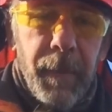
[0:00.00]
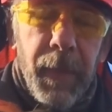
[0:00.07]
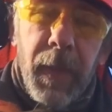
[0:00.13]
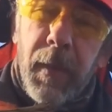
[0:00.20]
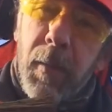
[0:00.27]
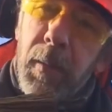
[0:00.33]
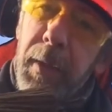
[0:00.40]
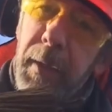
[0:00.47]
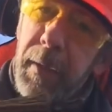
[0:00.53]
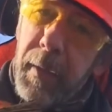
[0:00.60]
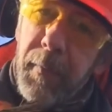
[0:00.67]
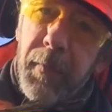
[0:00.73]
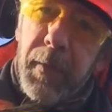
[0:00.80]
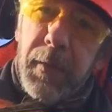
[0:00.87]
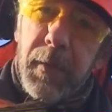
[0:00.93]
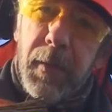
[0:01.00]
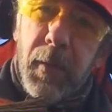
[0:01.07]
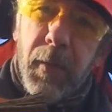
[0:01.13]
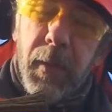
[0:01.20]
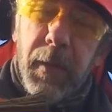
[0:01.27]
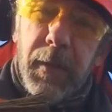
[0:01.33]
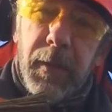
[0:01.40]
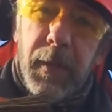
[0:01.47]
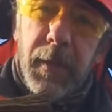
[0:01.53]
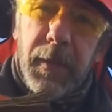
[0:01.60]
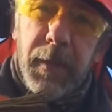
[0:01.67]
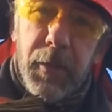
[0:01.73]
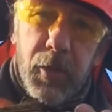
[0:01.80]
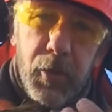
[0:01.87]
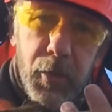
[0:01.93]
The only difference, of course, is
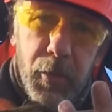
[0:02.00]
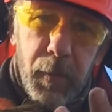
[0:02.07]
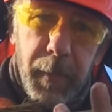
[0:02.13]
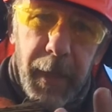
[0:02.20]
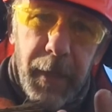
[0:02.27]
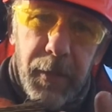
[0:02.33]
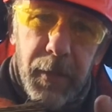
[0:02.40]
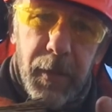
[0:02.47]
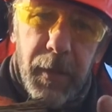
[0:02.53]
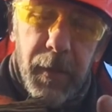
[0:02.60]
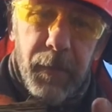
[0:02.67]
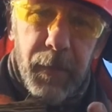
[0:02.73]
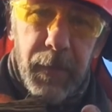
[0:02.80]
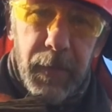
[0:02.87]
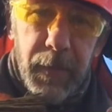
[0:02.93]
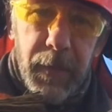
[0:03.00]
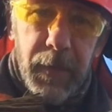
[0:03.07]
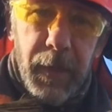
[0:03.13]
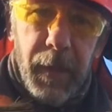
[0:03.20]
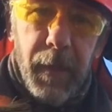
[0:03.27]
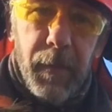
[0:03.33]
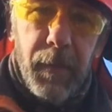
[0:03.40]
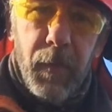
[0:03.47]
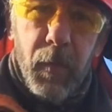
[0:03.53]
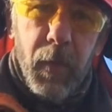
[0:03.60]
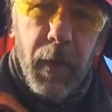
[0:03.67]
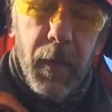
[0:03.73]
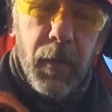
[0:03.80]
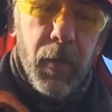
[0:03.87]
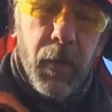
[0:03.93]
there's two major differences here.
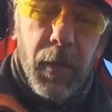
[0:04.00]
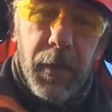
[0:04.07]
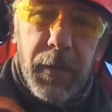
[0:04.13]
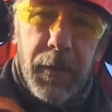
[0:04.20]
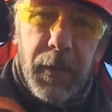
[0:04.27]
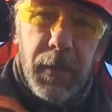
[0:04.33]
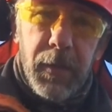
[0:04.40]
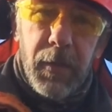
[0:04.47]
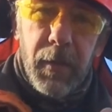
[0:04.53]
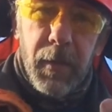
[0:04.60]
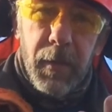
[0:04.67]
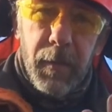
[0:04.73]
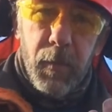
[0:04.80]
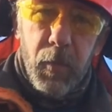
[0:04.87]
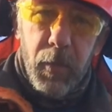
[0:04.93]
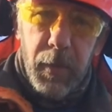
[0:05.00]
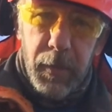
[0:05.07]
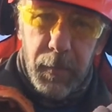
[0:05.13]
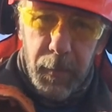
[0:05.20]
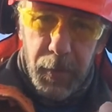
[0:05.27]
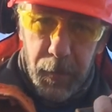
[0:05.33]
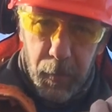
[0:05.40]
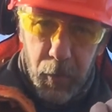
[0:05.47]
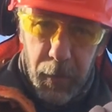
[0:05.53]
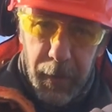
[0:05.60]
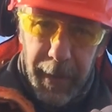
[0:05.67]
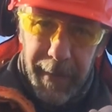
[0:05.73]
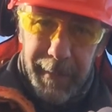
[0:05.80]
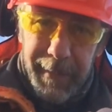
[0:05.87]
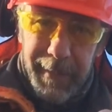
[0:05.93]
One, of course, is the wood is much more
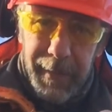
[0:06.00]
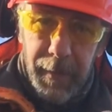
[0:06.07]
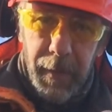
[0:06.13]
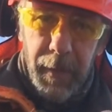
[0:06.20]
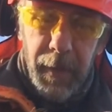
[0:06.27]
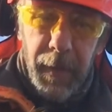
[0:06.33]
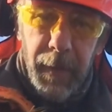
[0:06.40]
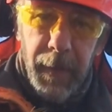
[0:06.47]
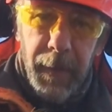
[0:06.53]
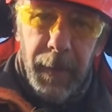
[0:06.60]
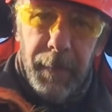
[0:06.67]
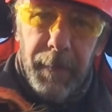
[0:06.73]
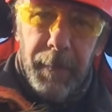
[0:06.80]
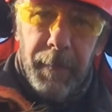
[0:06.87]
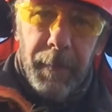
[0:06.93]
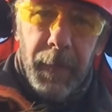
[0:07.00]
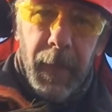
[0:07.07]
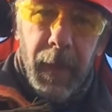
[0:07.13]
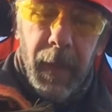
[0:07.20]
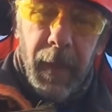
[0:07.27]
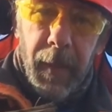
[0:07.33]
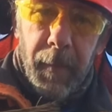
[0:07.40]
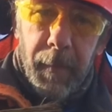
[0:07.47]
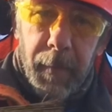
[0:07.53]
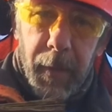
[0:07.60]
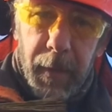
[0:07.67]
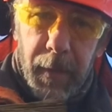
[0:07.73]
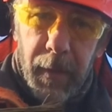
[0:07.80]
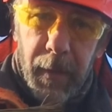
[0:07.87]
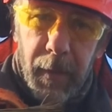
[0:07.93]
dense.
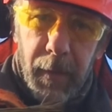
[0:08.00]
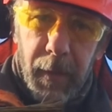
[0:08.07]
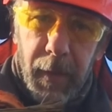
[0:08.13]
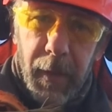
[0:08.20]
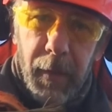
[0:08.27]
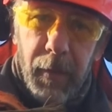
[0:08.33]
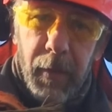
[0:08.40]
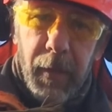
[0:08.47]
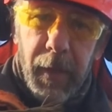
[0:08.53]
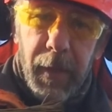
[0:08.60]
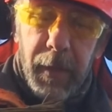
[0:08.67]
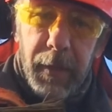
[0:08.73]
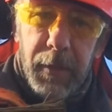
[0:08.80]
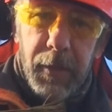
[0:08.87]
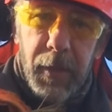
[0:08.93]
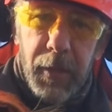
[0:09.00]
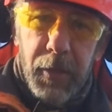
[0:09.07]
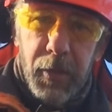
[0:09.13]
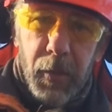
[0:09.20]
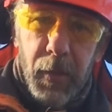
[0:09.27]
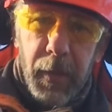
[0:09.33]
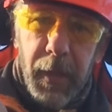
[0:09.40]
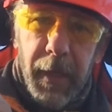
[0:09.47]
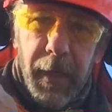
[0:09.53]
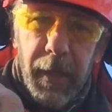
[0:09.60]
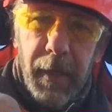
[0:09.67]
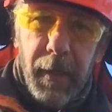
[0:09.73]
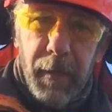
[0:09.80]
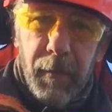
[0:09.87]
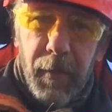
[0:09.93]
But the other is showing the
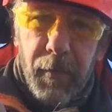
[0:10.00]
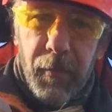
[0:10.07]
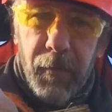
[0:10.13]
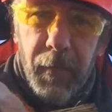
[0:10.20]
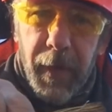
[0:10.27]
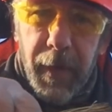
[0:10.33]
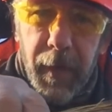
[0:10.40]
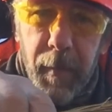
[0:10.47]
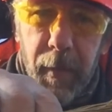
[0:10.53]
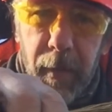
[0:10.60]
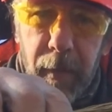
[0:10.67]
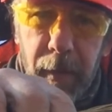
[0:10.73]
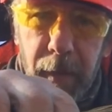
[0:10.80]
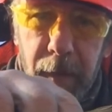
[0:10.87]
idea of the fiber.